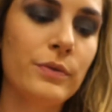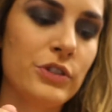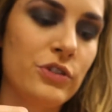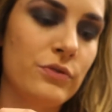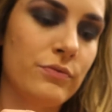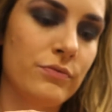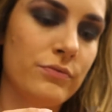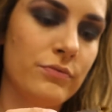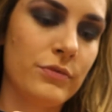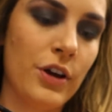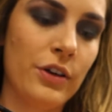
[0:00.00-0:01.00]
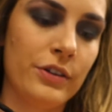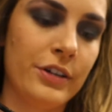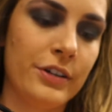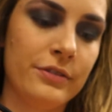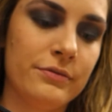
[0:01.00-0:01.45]
which
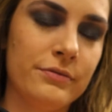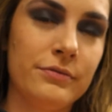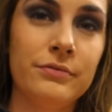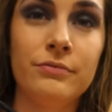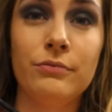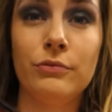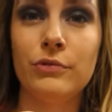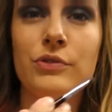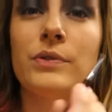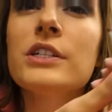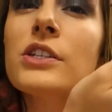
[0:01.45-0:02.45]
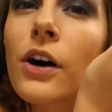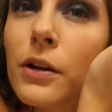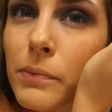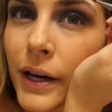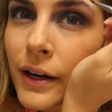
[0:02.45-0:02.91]
color, which one it's
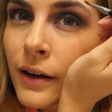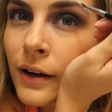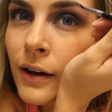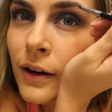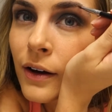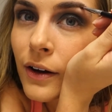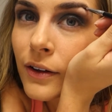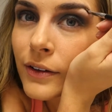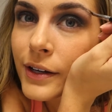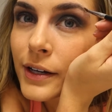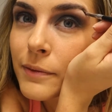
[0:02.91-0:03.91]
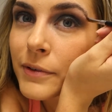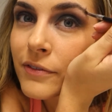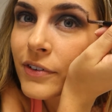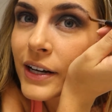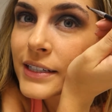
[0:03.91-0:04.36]
called, but I'll look it up
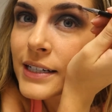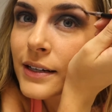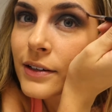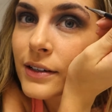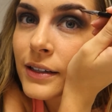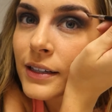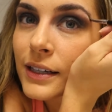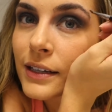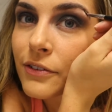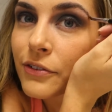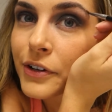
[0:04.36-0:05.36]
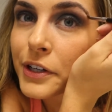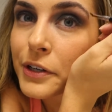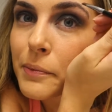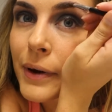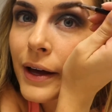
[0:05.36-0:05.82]
and find it and link it for
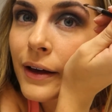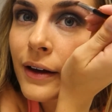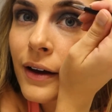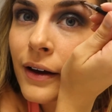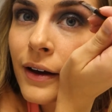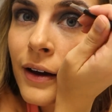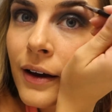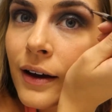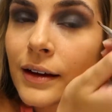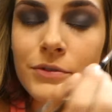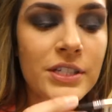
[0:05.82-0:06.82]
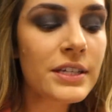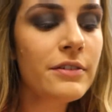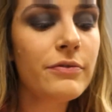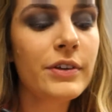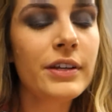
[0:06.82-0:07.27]
you. But I'm just
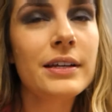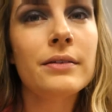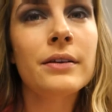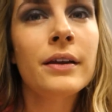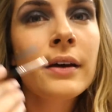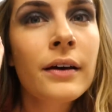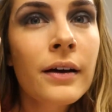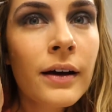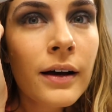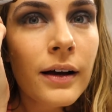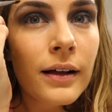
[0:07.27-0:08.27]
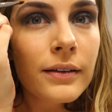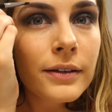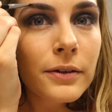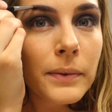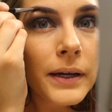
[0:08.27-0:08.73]
gonna fill it in a little